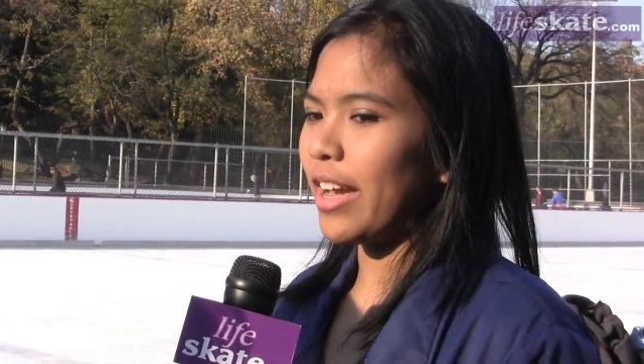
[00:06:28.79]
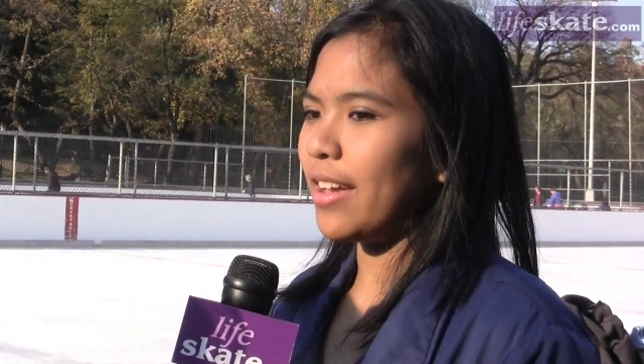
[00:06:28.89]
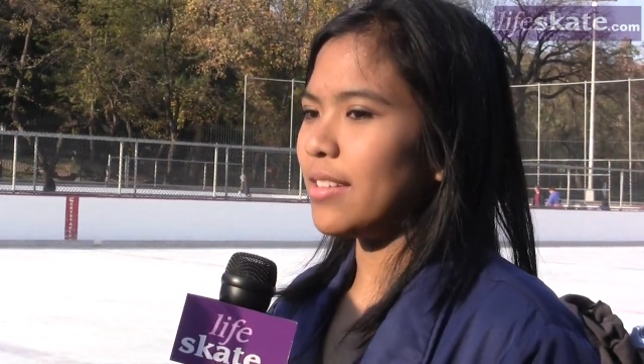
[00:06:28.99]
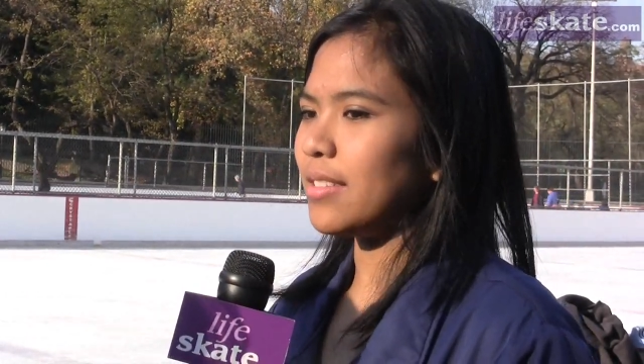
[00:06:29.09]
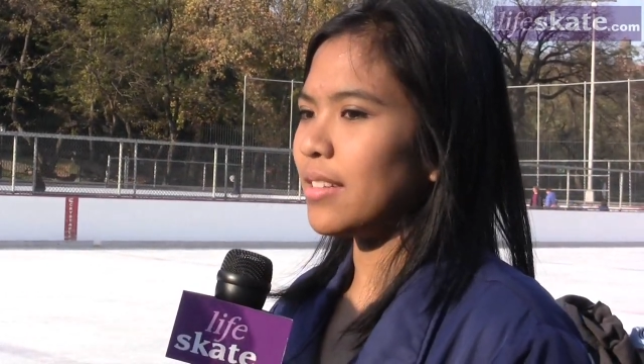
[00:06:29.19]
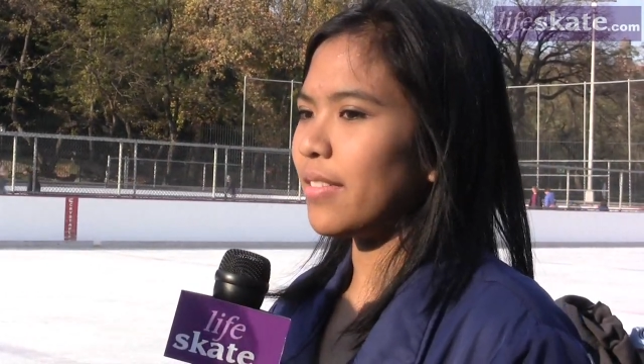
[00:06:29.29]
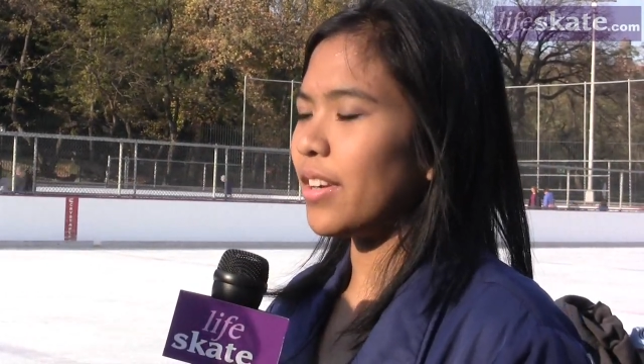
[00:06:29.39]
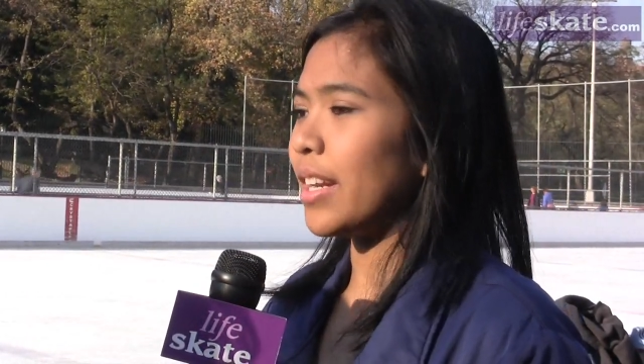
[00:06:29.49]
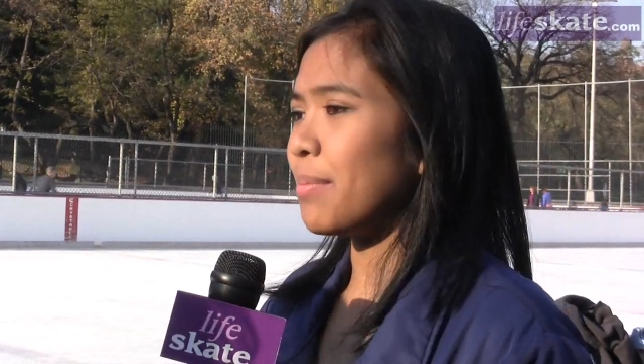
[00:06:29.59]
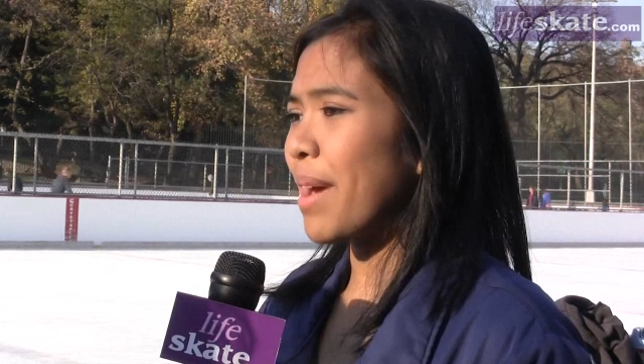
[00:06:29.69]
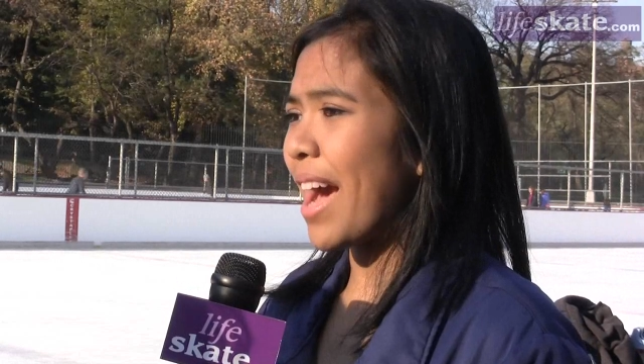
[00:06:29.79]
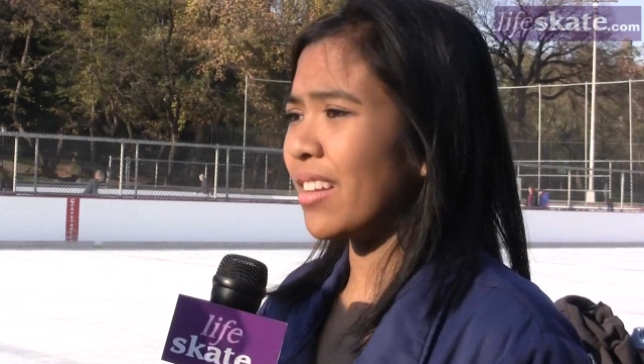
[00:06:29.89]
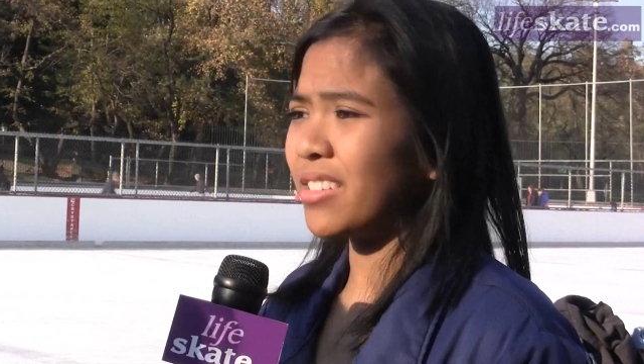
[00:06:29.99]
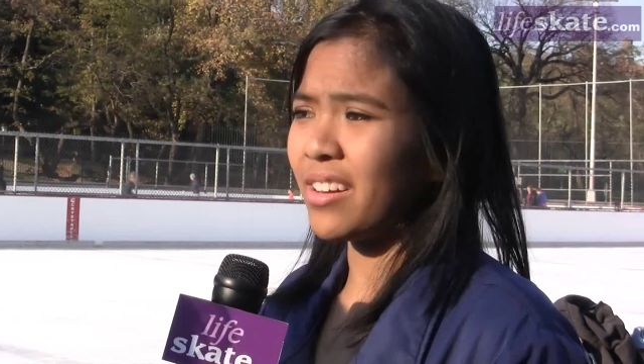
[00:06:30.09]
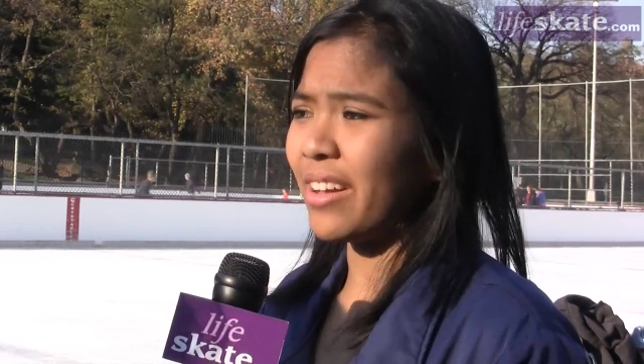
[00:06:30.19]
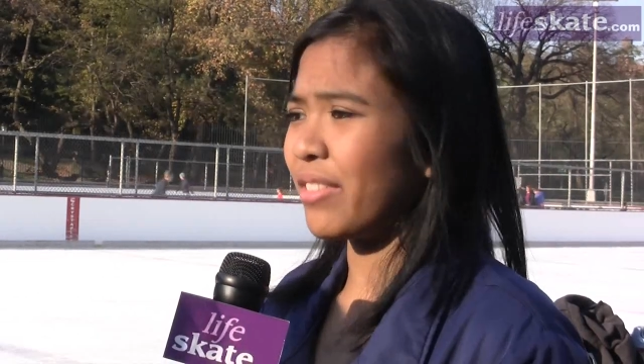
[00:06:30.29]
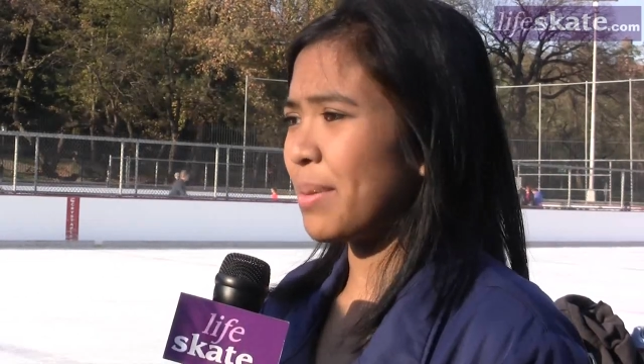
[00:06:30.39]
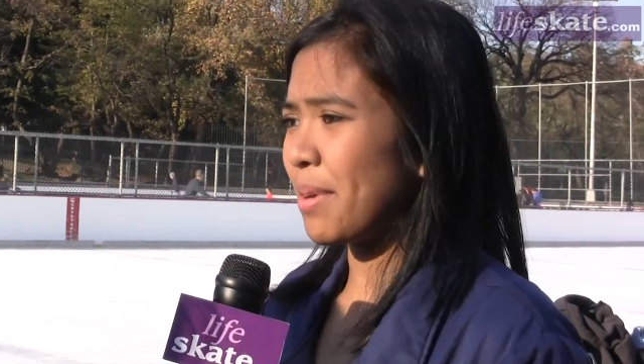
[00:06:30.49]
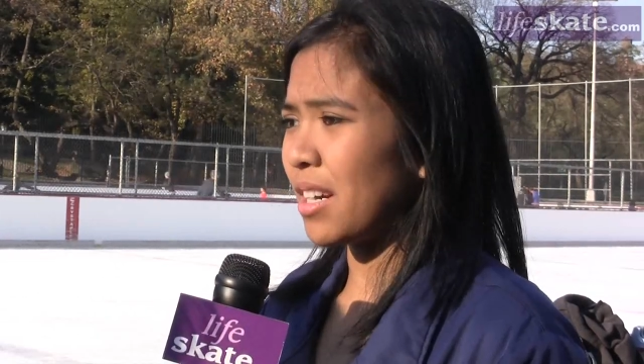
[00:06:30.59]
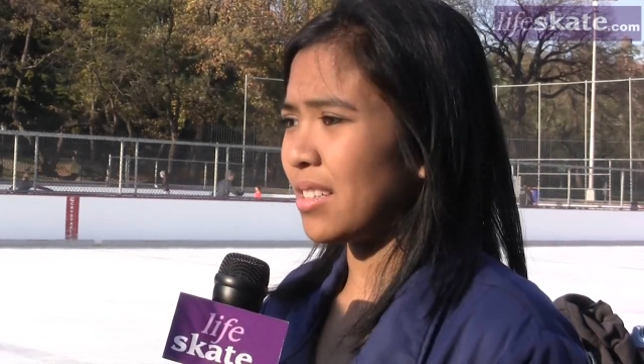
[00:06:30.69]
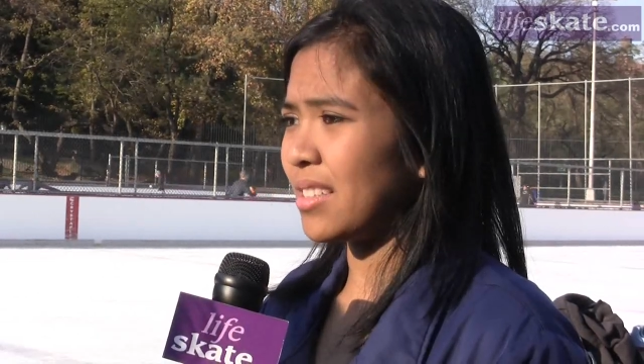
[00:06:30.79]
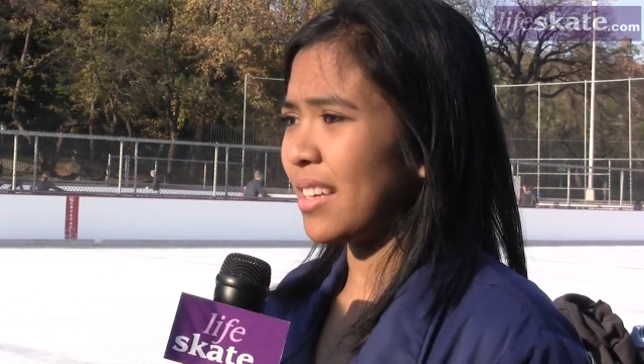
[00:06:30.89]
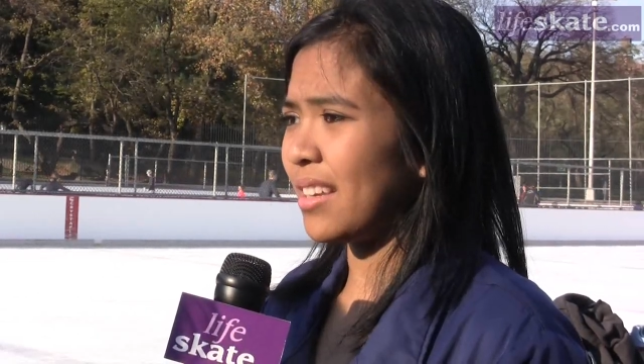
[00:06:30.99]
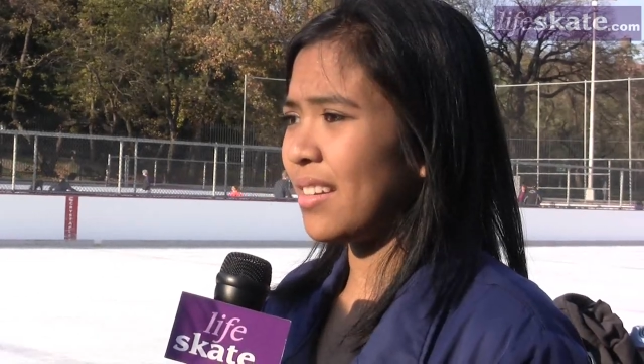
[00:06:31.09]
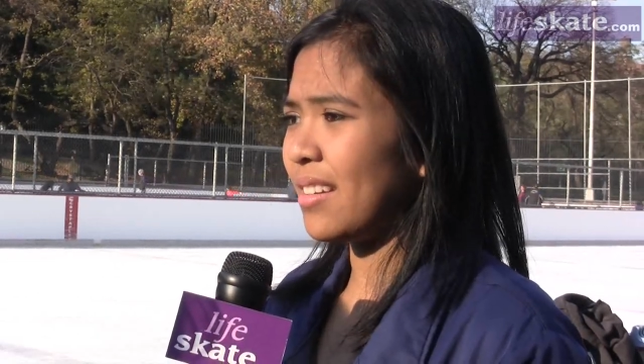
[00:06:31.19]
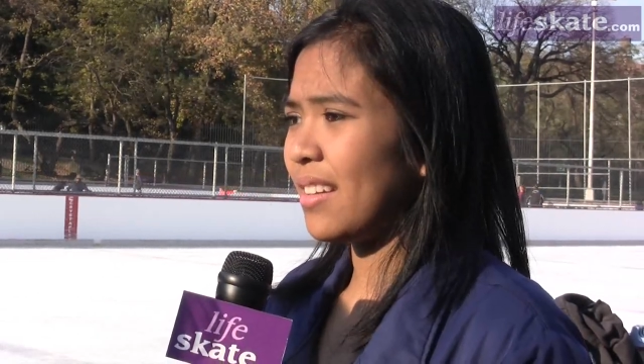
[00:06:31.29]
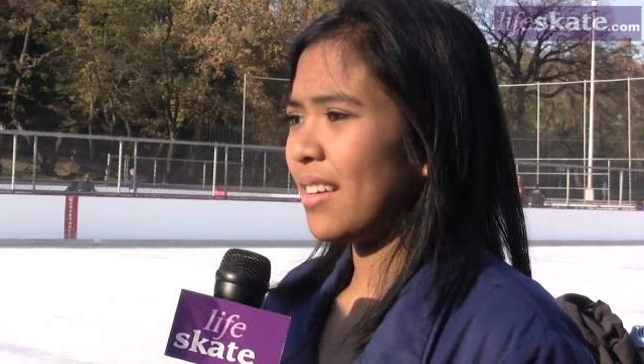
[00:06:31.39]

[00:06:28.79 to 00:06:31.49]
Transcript: has a different impact on every person.